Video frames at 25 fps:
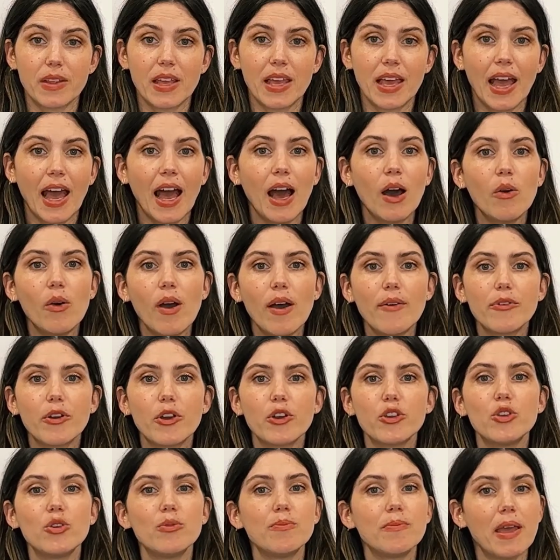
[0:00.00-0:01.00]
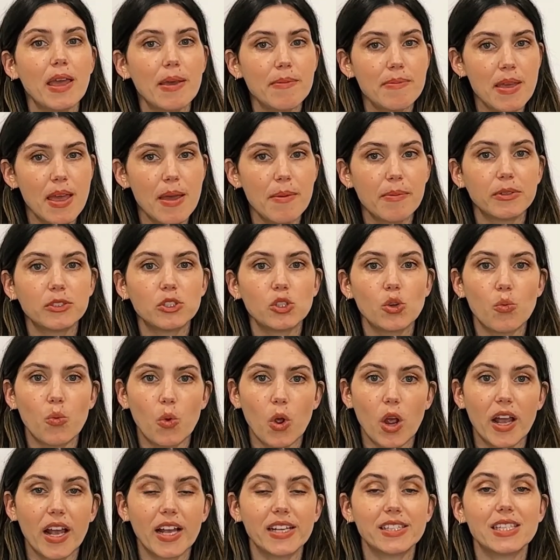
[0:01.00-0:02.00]
However, you may be able to
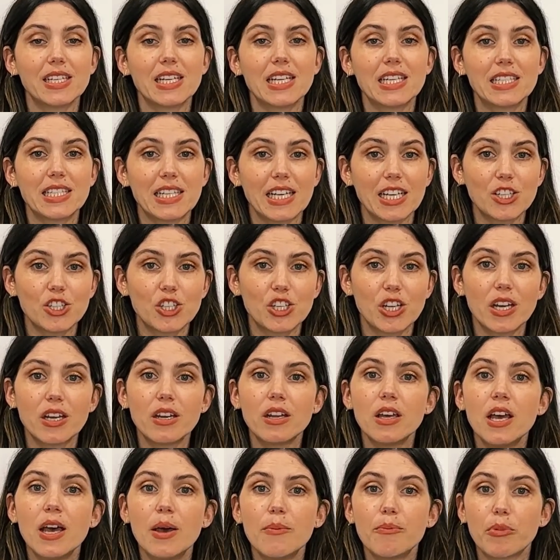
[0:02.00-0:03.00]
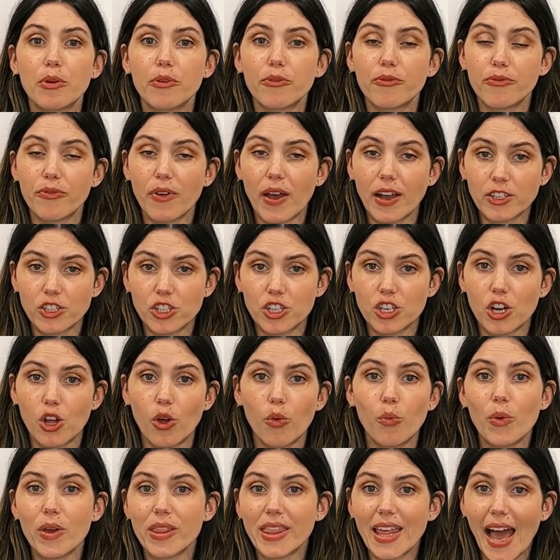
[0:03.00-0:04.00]
work as an addiction professional
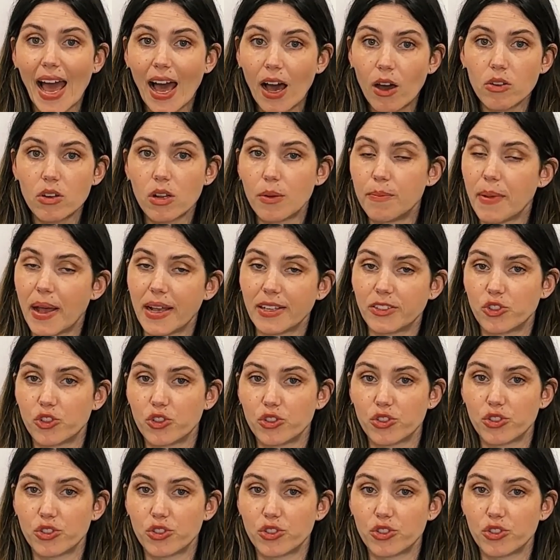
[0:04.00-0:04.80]
without a master's